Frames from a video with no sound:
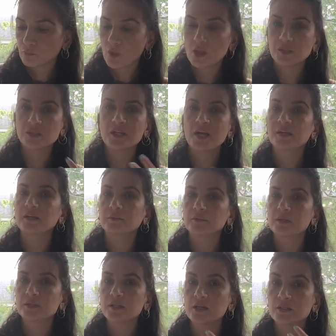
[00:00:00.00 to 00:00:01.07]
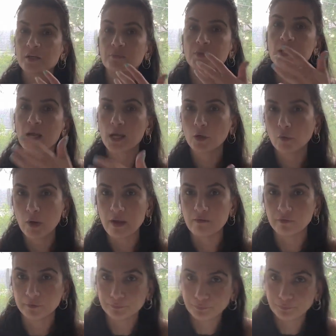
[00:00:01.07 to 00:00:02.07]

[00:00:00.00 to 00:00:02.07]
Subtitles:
It's not something I crave.